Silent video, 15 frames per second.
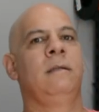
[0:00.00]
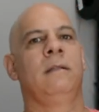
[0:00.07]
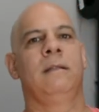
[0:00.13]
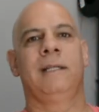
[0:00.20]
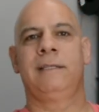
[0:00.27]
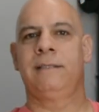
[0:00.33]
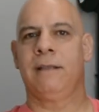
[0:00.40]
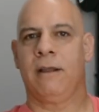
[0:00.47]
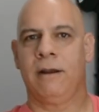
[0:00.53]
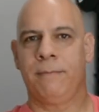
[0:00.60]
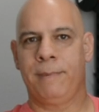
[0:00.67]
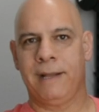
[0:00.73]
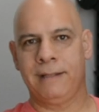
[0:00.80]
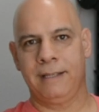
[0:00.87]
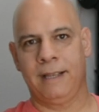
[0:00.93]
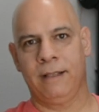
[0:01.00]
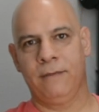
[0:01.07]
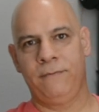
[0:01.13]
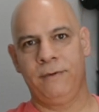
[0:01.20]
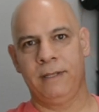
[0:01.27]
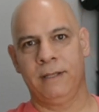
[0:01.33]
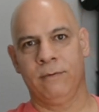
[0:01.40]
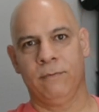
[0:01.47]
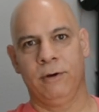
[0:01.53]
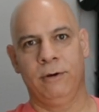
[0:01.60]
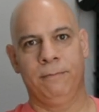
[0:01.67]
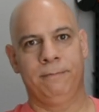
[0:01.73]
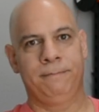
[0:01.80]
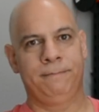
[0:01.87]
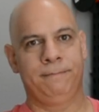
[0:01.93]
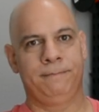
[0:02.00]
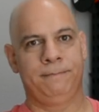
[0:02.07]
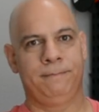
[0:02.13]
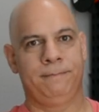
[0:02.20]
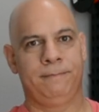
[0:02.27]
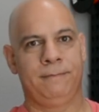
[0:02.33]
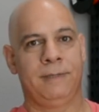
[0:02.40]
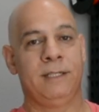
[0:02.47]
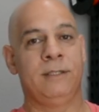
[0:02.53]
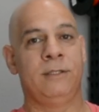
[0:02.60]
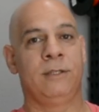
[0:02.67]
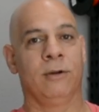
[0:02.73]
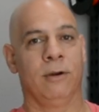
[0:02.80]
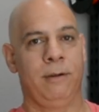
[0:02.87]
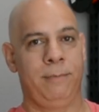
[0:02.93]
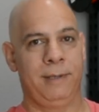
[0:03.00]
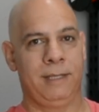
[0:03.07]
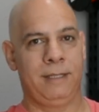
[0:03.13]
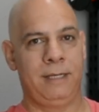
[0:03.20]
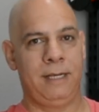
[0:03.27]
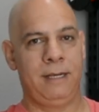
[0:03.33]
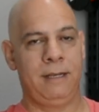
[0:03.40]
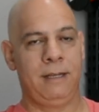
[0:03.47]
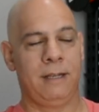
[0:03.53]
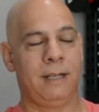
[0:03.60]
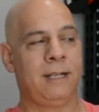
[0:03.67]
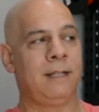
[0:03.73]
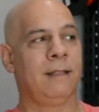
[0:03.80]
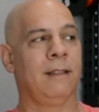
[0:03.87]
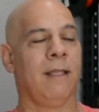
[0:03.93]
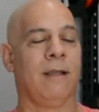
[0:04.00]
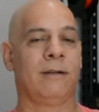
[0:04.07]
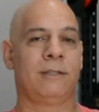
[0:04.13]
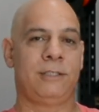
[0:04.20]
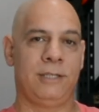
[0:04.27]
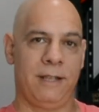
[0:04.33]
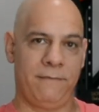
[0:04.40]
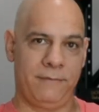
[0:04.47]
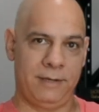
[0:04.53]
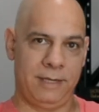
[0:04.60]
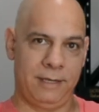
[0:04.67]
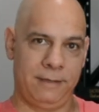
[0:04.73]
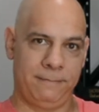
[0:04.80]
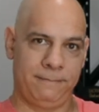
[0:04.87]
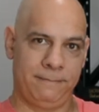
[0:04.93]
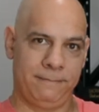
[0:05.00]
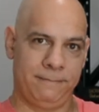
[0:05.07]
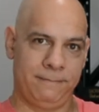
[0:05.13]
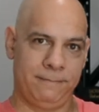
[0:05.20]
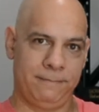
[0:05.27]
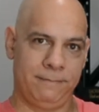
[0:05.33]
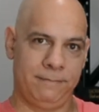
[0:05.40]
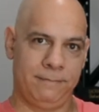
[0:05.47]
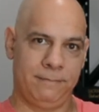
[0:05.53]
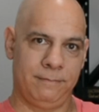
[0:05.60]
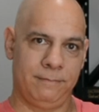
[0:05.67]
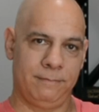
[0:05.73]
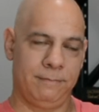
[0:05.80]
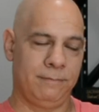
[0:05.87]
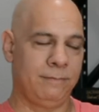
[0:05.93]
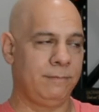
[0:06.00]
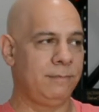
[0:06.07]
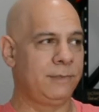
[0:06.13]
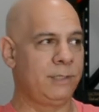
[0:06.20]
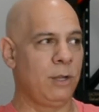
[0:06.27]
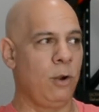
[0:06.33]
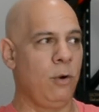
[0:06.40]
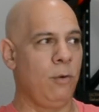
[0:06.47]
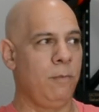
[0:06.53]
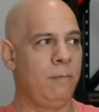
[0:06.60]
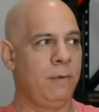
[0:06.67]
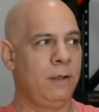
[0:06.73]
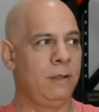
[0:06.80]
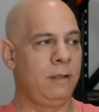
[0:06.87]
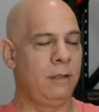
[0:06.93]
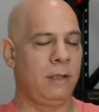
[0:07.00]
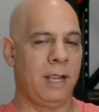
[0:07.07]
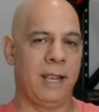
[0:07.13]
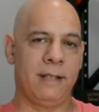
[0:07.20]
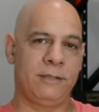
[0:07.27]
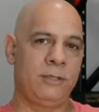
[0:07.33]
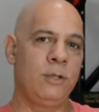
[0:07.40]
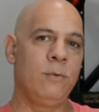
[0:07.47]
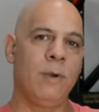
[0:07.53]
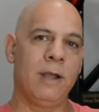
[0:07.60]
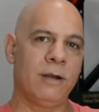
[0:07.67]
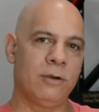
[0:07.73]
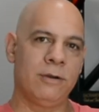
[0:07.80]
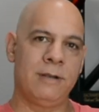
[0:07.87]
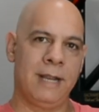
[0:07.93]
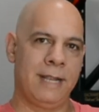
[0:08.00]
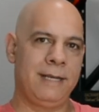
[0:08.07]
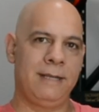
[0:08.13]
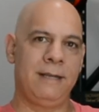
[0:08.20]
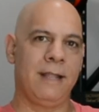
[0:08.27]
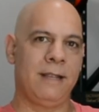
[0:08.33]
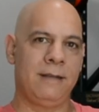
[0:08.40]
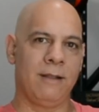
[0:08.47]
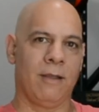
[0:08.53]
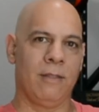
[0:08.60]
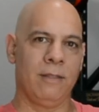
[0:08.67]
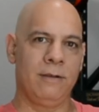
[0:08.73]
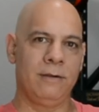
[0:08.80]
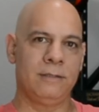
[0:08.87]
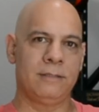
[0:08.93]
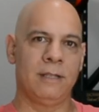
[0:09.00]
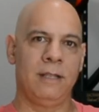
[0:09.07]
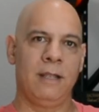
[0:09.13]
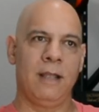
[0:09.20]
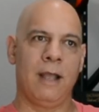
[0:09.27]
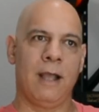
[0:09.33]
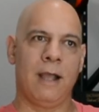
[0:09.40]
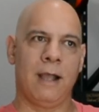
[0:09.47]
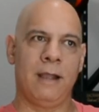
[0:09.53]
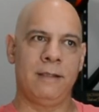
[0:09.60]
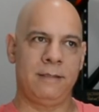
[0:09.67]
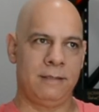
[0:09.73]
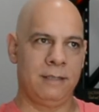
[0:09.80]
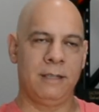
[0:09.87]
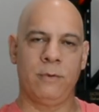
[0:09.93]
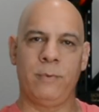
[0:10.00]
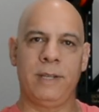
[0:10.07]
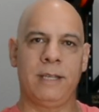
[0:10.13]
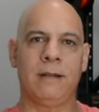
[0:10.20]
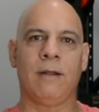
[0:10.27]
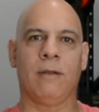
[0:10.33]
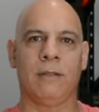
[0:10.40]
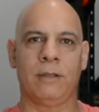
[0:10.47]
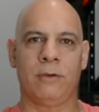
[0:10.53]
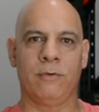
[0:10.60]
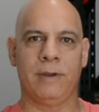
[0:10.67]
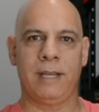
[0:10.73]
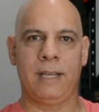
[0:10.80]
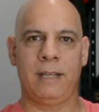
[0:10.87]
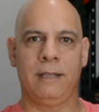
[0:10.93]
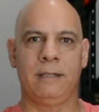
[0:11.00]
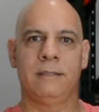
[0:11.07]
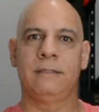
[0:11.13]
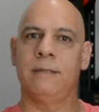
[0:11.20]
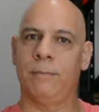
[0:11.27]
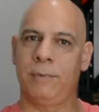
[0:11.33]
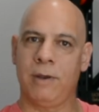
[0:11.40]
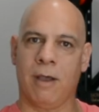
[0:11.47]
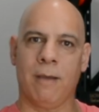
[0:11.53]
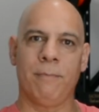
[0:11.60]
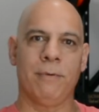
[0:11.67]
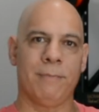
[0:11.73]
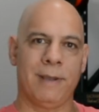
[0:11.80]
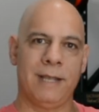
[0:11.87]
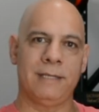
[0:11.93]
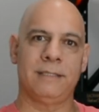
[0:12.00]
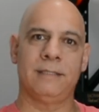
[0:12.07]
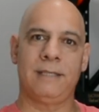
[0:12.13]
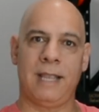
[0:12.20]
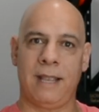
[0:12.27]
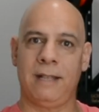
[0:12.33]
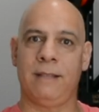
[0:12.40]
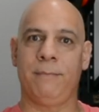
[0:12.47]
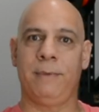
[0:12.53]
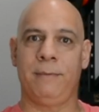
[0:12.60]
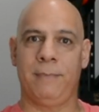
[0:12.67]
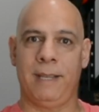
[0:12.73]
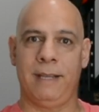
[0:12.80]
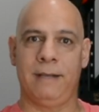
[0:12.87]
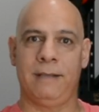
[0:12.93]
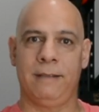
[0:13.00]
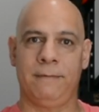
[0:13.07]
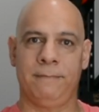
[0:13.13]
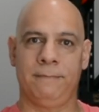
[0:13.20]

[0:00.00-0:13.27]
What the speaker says: Let's talk about the elephant in the room. Durability and longevity. So at $299, I think we can all agree some compromises had to be made.